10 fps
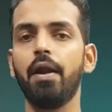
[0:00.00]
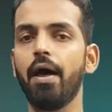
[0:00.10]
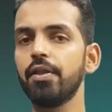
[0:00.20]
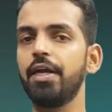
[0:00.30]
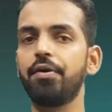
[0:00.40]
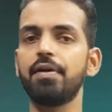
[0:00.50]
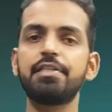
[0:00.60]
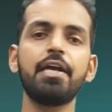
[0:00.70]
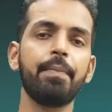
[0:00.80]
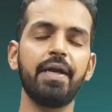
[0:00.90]
Now the
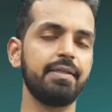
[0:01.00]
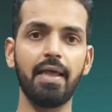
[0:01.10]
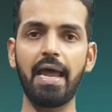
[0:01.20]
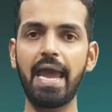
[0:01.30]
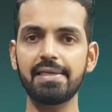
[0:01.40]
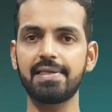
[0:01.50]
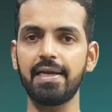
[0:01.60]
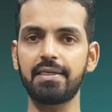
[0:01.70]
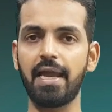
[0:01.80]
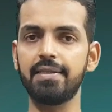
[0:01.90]
interesting bit, the
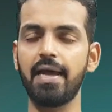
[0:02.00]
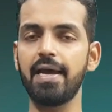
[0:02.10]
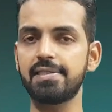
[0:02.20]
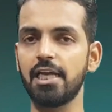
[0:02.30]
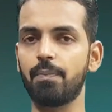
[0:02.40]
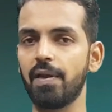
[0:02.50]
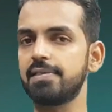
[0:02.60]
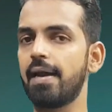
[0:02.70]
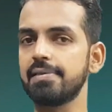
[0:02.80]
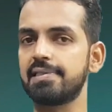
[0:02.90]
S8 and the S8
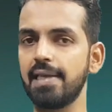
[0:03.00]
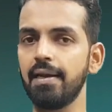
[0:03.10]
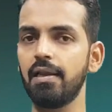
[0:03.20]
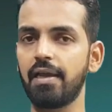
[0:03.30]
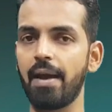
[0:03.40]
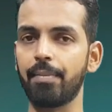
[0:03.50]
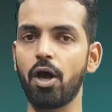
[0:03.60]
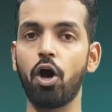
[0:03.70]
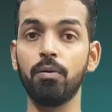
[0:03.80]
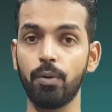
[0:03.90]
Plus had a single camera
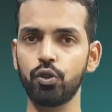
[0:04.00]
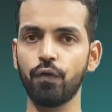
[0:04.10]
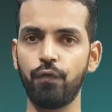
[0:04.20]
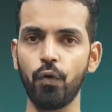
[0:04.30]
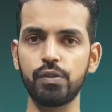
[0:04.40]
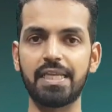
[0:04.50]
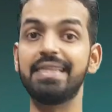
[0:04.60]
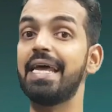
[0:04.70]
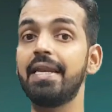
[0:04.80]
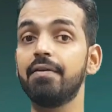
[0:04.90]
on both the phones,
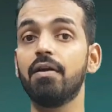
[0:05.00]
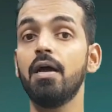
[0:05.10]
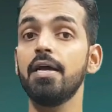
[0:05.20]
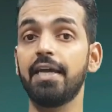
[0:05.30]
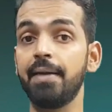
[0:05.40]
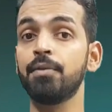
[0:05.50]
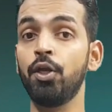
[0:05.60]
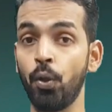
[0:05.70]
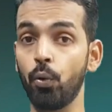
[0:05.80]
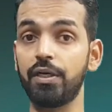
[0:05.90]
and then came the
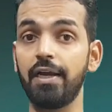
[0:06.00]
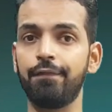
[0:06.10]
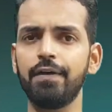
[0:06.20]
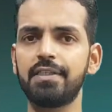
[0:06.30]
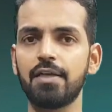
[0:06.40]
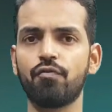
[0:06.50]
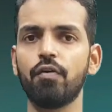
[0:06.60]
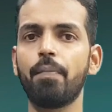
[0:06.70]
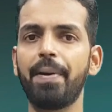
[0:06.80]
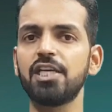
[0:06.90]
Note 8, which has one
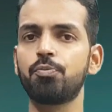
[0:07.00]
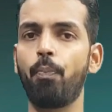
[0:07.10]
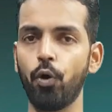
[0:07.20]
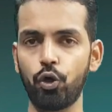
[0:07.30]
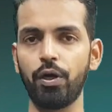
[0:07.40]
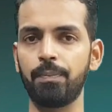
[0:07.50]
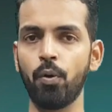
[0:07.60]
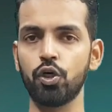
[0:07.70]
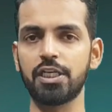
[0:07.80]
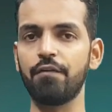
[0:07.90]
of the best portrait
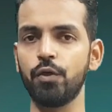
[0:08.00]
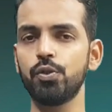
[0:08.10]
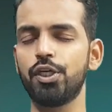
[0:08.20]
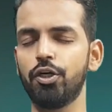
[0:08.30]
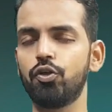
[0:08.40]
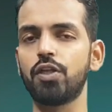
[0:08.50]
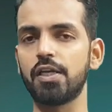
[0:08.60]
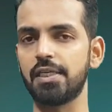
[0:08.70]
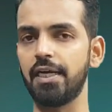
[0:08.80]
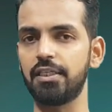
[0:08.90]
modes I've used in a
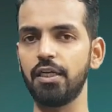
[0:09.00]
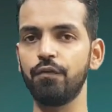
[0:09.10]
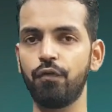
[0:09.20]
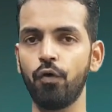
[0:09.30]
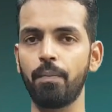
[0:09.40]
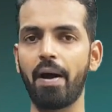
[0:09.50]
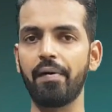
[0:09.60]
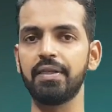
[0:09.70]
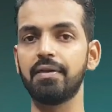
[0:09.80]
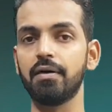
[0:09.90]
2018 phone,
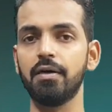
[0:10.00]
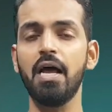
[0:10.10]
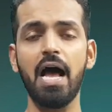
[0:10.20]
barring the